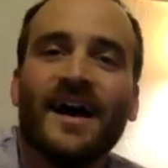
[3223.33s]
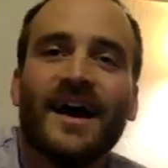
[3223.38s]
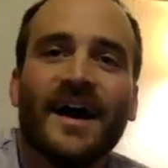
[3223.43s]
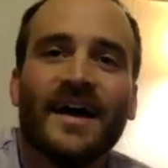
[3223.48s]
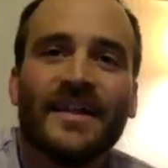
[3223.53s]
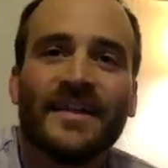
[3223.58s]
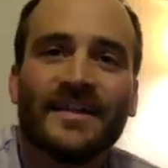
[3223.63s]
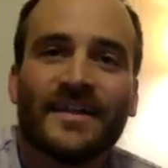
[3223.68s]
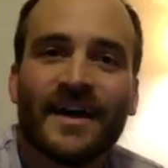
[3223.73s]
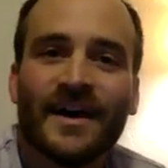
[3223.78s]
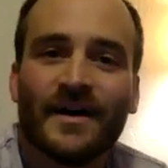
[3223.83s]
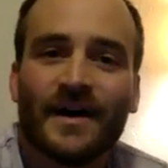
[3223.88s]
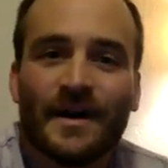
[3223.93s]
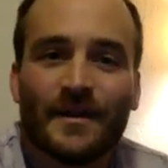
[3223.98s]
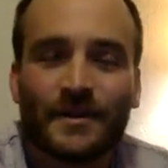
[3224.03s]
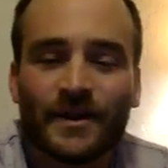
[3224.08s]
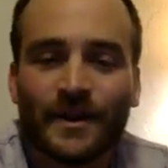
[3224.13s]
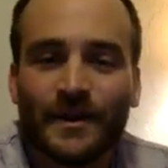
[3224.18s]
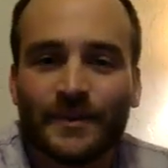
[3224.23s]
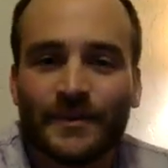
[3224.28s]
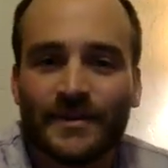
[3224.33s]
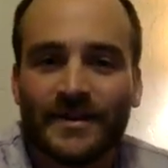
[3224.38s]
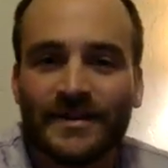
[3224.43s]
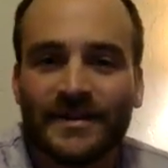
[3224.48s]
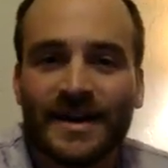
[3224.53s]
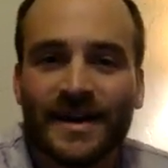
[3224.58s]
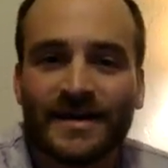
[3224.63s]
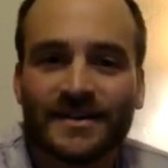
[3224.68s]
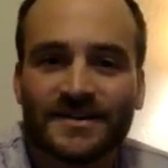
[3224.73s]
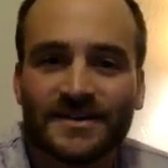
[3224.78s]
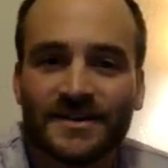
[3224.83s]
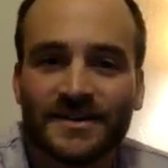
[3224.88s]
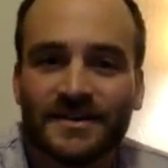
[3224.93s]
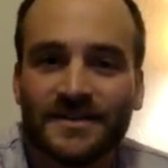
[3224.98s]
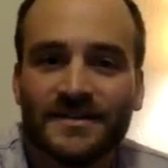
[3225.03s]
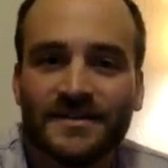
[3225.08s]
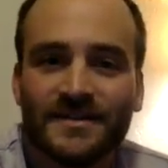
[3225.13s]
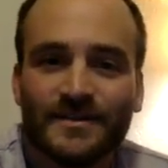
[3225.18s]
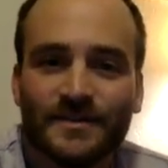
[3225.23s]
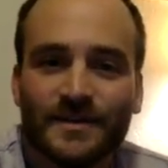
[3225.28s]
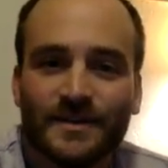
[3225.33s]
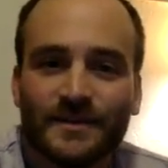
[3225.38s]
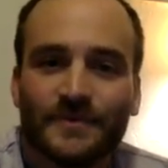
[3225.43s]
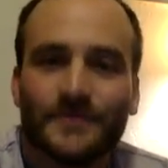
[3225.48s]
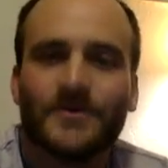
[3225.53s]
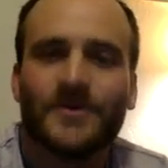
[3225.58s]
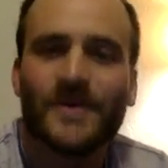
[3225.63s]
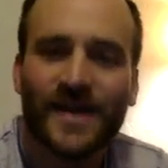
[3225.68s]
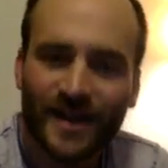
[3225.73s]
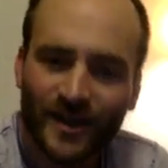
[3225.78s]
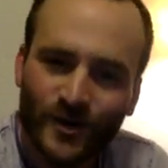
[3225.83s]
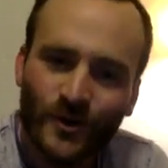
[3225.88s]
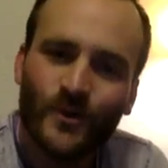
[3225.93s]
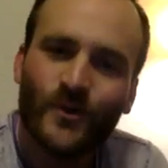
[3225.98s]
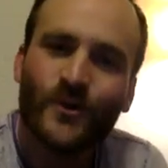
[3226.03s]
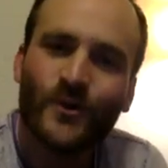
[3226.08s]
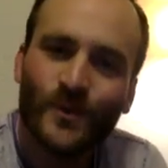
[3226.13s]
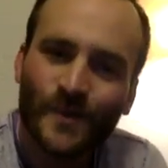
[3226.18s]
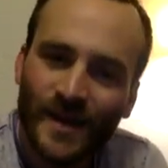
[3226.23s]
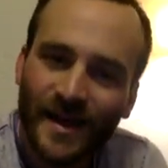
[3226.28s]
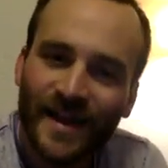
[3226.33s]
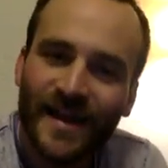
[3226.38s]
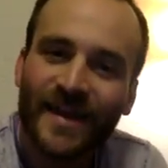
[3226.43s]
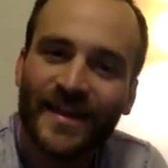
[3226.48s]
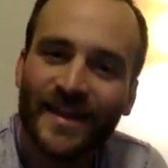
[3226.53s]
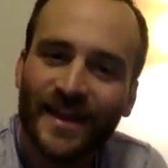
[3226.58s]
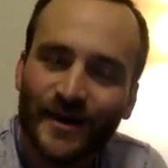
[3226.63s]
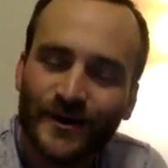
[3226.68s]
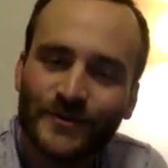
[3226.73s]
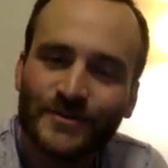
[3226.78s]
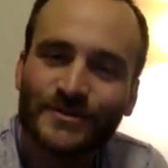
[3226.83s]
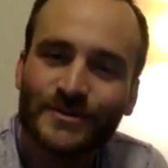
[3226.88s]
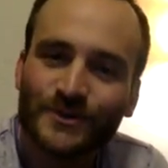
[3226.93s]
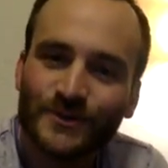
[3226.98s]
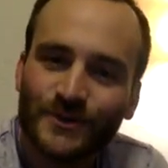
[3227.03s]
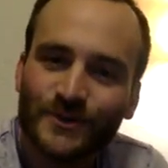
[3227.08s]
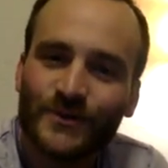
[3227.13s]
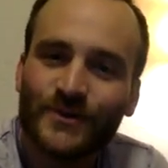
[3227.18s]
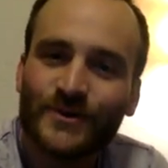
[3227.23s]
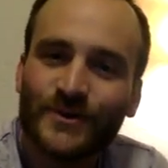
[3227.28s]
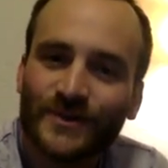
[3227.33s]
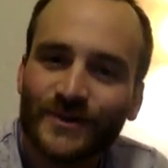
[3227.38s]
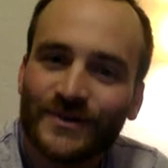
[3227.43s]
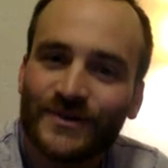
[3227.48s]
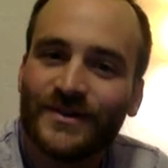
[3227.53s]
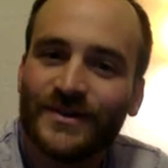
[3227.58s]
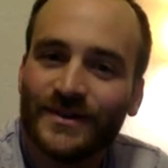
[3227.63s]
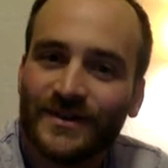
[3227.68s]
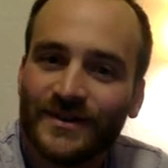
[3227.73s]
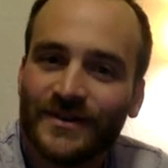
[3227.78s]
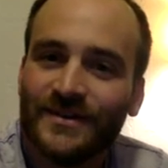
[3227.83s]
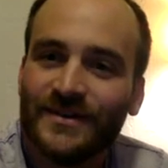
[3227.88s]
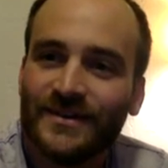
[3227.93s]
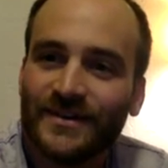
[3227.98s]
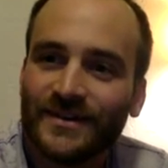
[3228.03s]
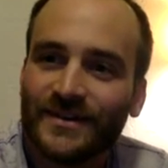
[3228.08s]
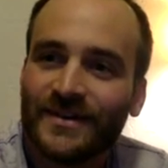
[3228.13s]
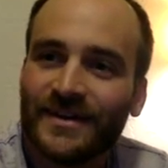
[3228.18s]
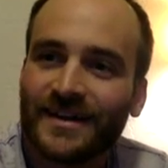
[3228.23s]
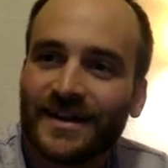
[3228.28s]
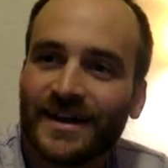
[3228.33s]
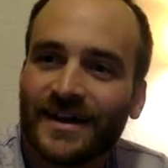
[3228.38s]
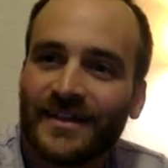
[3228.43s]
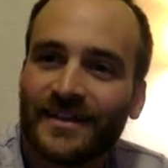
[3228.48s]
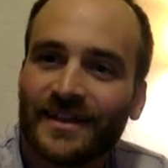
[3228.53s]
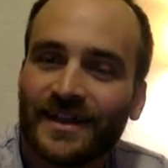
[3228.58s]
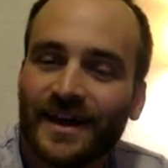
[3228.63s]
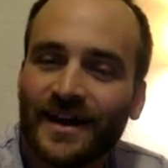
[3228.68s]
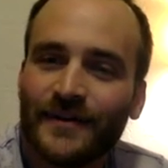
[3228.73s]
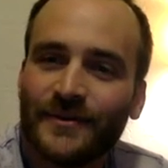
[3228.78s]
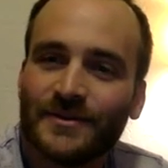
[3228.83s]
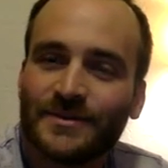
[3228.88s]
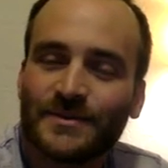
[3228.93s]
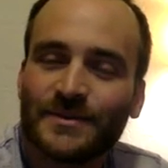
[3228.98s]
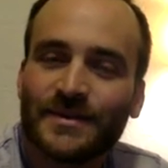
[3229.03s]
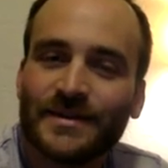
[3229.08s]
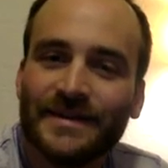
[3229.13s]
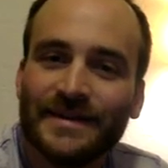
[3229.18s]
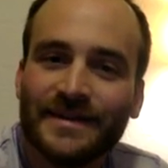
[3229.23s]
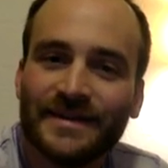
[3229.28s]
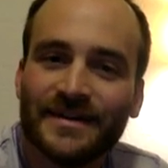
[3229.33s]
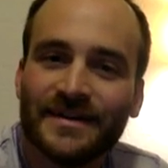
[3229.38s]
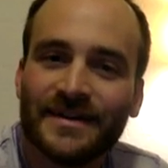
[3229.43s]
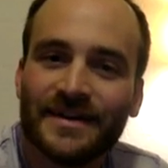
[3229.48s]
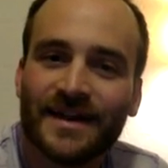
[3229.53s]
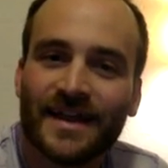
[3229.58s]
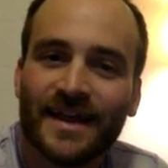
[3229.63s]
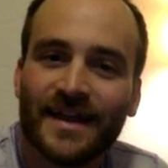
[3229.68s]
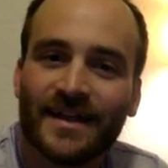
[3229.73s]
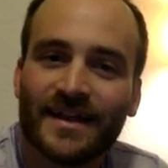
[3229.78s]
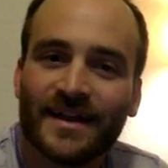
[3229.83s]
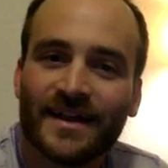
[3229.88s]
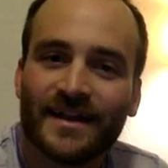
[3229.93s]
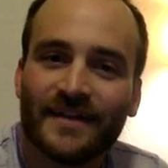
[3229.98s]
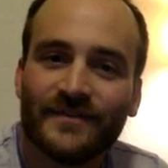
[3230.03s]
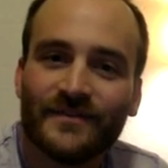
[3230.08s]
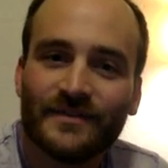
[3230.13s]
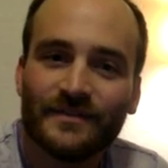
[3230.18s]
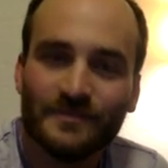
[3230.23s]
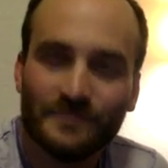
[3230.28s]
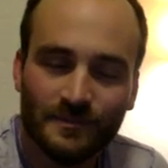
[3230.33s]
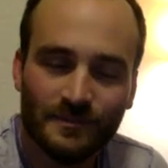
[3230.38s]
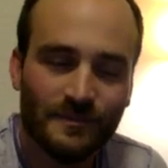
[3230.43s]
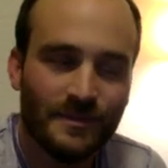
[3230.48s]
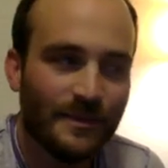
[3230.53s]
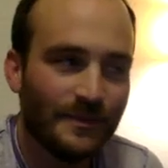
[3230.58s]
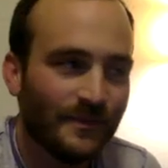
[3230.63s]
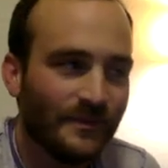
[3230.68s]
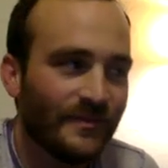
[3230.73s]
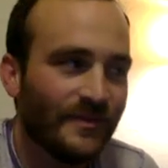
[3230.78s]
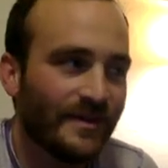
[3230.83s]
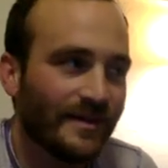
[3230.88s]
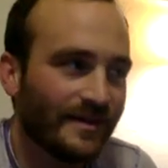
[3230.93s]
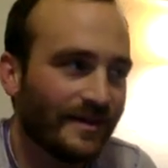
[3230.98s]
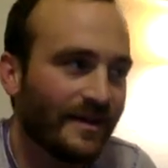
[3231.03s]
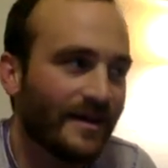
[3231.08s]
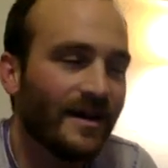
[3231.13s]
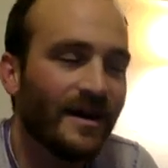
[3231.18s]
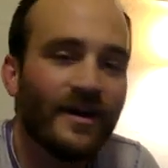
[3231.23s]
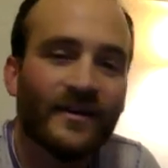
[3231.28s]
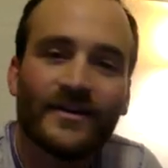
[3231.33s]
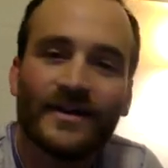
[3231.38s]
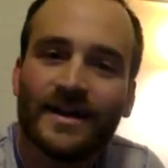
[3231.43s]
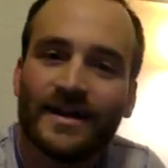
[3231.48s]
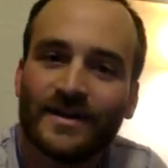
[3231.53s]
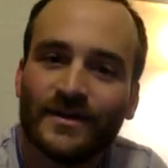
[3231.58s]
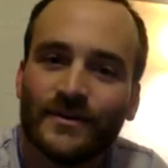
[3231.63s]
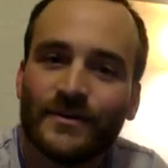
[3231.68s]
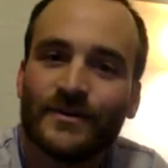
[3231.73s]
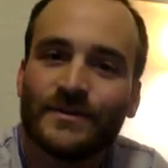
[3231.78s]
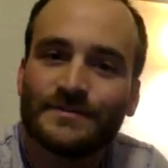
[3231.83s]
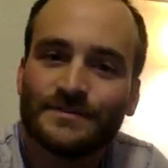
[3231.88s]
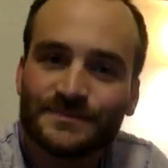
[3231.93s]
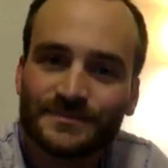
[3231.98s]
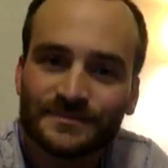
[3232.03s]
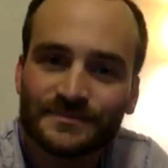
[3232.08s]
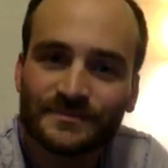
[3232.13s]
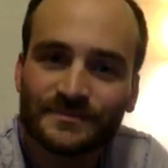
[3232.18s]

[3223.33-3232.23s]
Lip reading: I think that I probably played that song and people were like, cool, man, that was cool. And I was pretty young, and I think I remember feeling like, oh, okay, cool.